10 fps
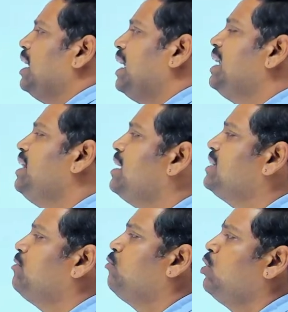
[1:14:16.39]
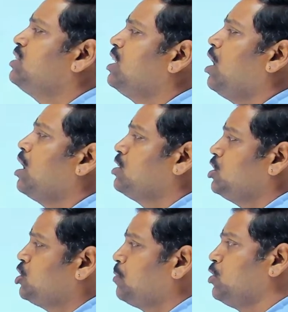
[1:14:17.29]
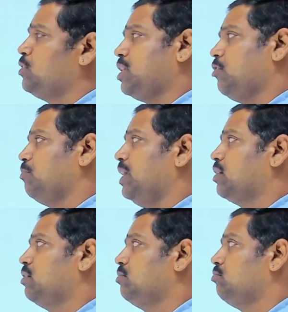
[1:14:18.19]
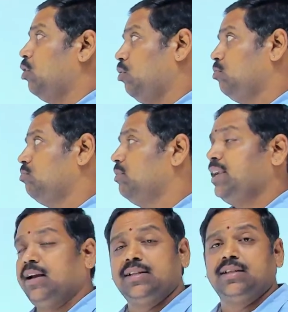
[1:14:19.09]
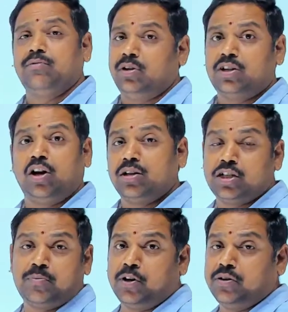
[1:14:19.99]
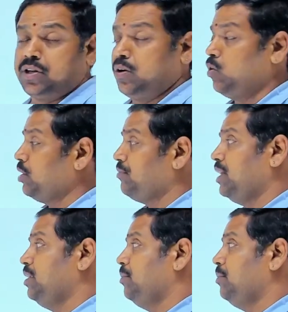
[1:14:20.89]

India is the world's largest producer of milk. Oh, India is the world's largest producer. Okay, fine.